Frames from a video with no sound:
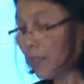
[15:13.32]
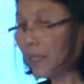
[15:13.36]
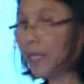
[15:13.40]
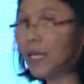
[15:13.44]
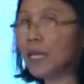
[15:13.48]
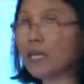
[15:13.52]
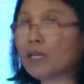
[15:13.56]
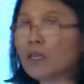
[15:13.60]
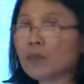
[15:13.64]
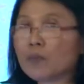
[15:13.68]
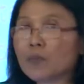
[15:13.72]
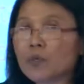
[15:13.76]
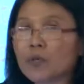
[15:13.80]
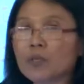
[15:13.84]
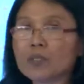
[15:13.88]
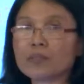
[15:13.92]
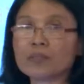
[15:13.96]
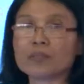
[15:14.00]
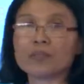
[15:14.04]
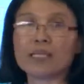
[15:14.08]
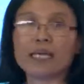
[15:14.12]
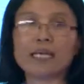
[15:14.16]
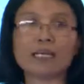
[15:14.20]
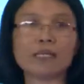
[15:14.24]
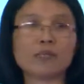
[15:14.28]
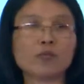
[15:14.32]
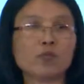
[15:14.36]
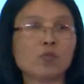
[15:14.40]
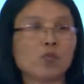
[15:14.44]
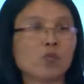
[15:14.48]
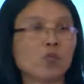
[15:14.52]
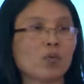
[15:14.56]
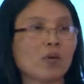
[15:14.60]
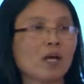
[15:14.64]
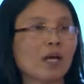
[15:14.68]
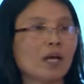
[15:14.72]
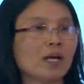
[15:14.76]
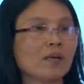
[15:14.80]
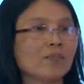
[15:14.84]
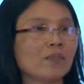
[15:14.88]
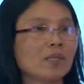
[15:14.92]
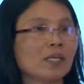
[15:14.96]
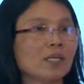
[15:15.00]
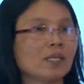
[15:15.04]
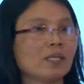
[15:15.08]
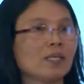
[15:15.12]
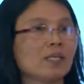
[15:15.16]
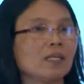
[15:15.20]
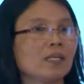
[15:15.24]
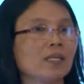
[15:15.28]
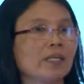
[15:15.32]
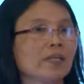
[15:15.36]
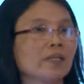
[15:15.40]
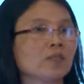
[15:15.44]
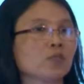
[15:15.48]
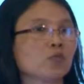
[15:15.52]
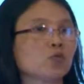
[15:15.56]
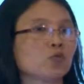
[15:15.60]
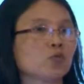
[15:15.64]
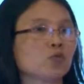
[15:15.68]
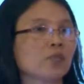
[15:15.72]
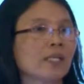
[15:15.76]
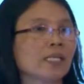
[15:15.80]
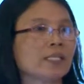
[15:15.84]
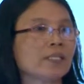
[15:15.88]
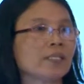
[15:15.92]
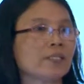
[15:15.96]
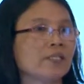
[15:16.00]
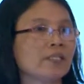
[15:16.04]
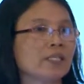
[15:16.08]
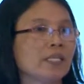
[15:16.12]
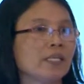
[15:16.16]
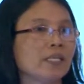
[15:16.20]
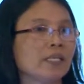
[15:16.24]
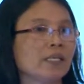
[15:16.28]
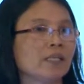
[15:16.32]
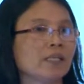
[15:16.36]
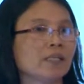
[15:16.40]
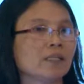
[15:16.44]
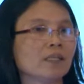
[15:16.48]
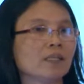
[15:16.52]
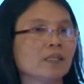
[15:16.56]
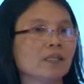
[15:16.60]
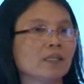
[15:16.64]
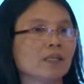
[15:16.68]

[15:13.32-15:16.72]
And of course then after the strategy,